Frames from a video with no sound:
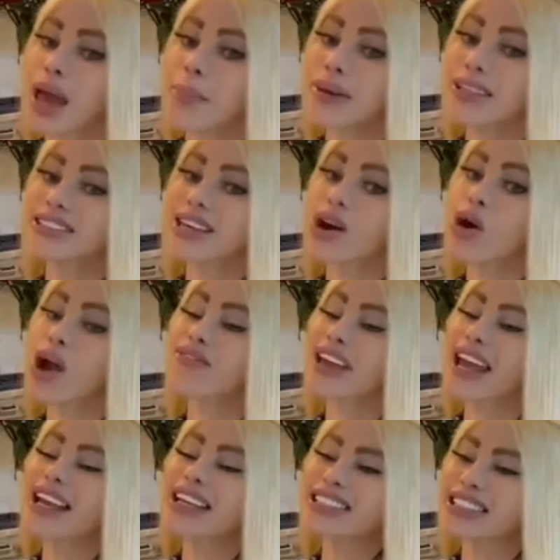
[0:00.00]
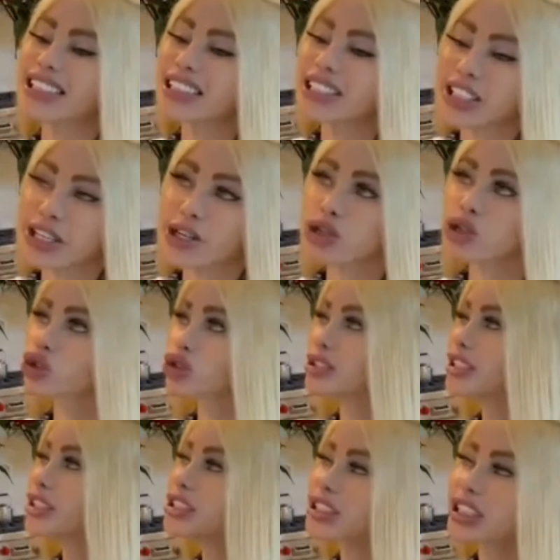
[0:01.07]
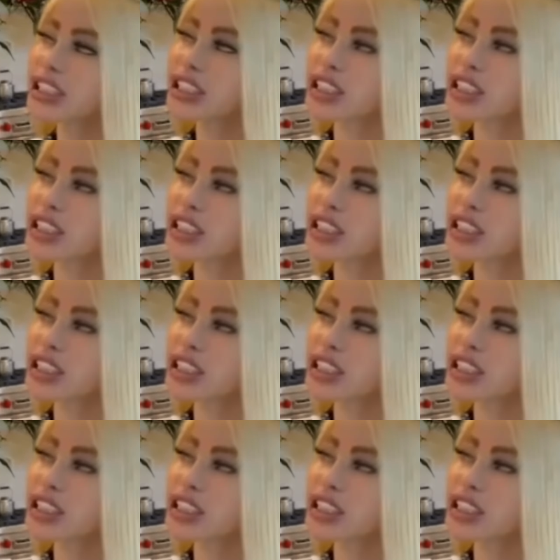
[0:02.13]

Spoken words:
means they'll have 18 years or 16